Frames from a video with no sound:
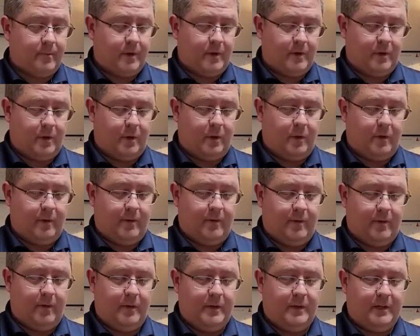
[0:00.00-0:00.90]
So
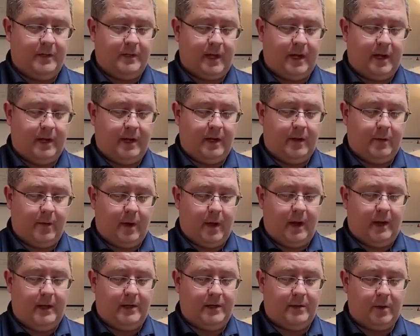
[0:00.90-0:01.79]
if you're just getting it
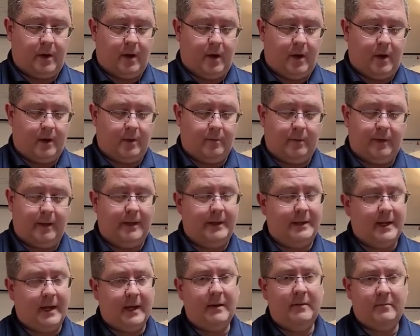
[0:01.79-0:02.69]
and it's completely
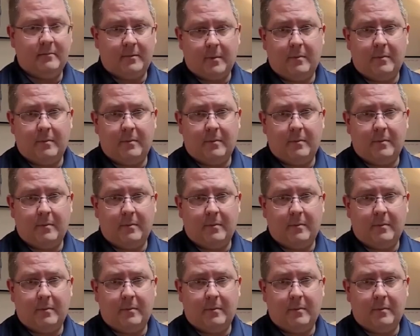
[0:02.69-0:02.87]
dead,